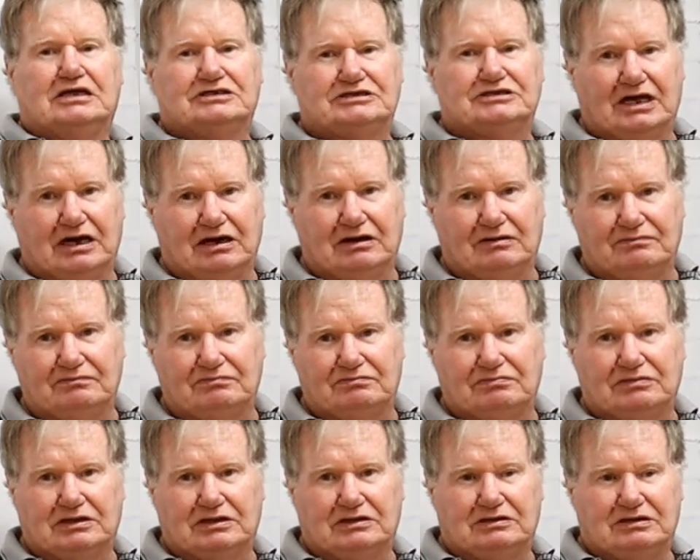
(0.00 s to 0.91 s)
So
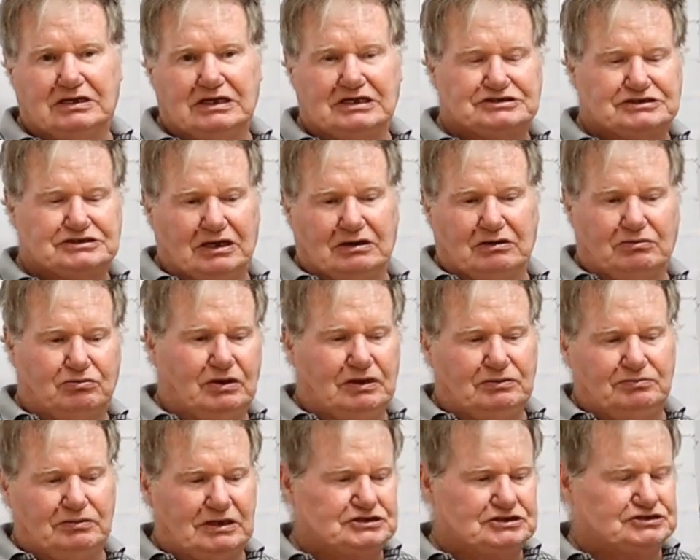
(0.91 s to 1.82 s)
it's a
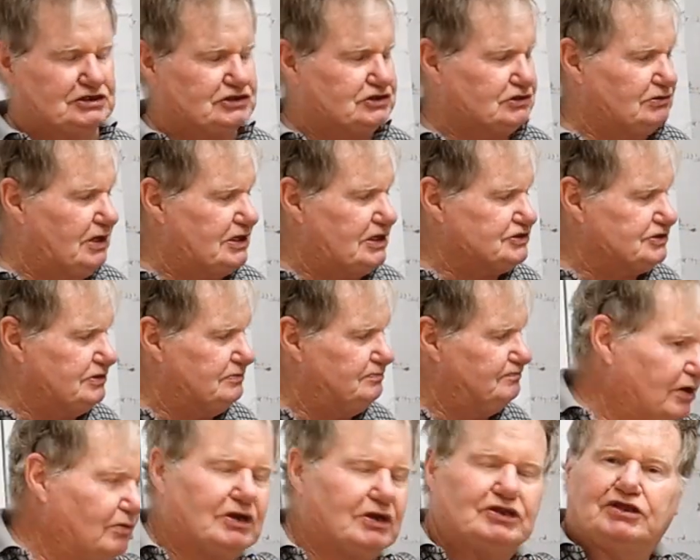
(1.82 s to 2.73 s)
win-win situation. I
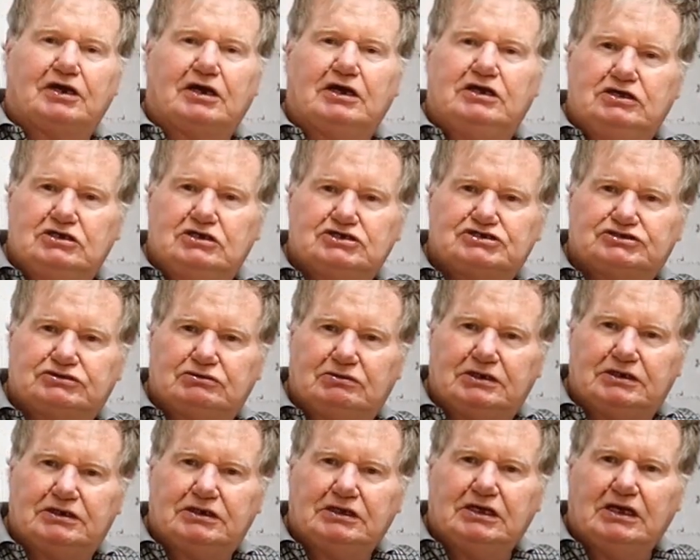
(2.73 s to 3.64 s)
think once I get used
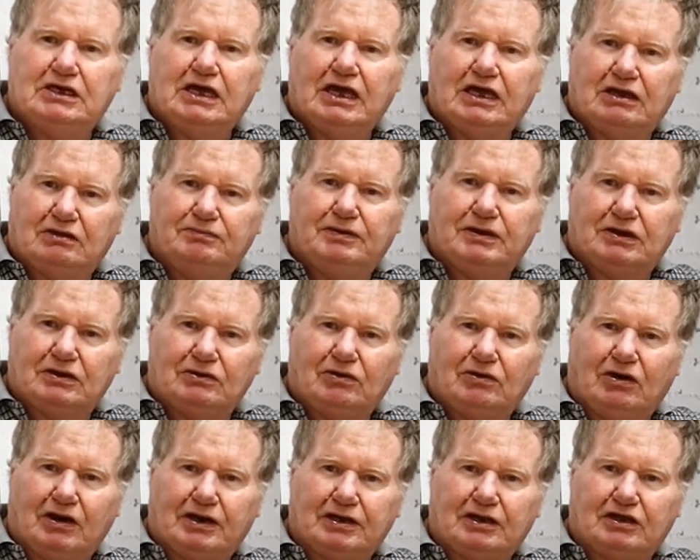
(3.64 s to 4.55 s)
to it, it'll be all
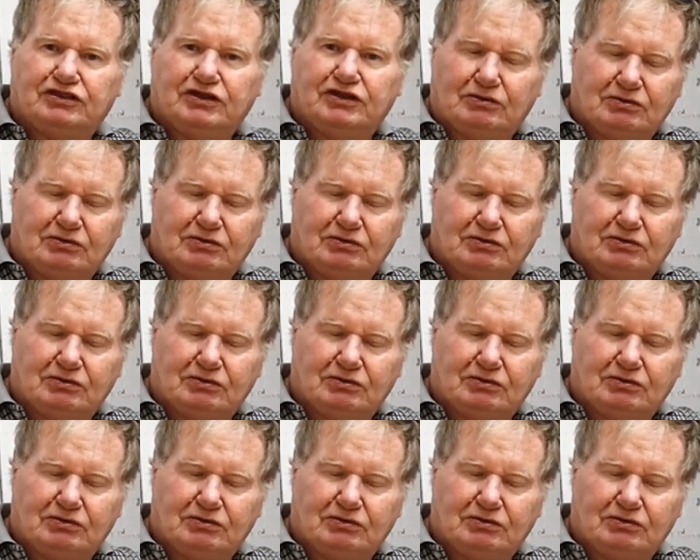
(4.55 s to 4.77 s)
right.